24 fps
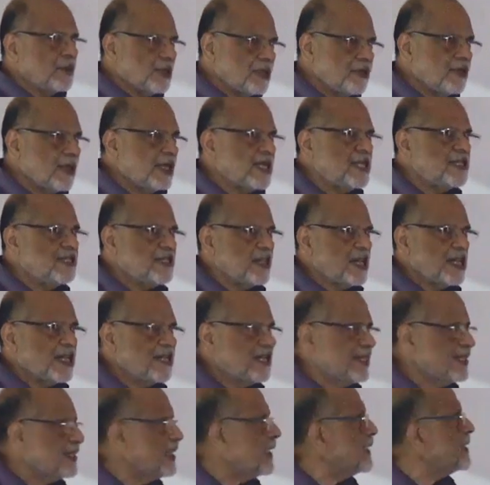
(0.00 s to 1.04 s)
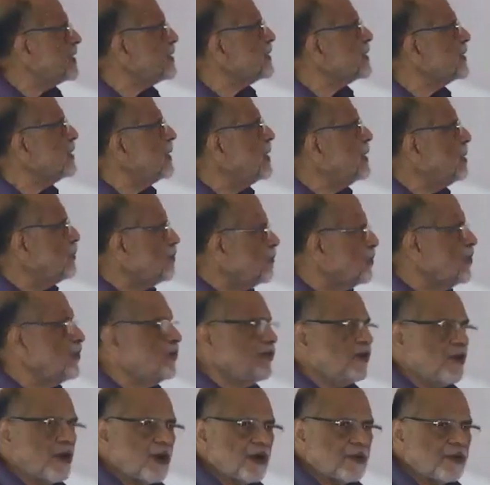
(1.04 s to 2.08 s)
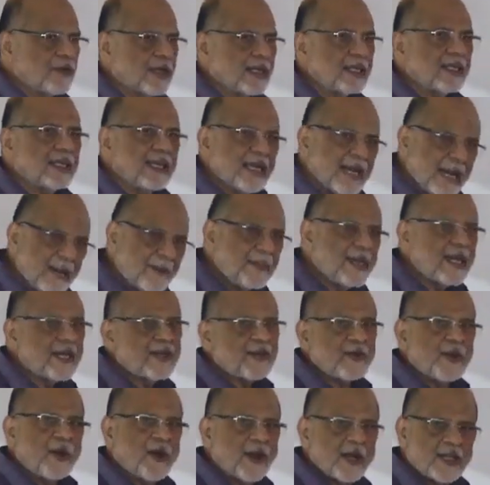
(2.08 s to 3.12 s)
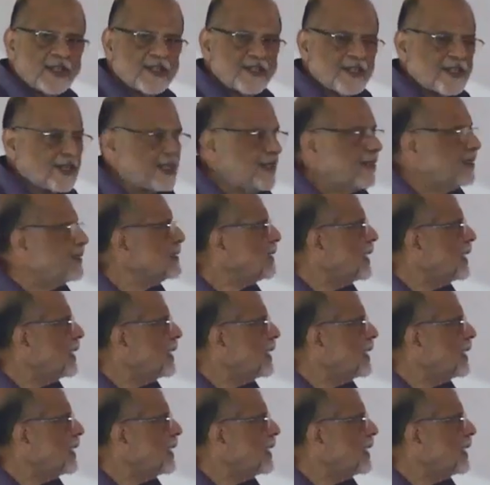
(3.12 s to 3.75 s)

Put your engineering designs. Move forward. Update knowledge, children.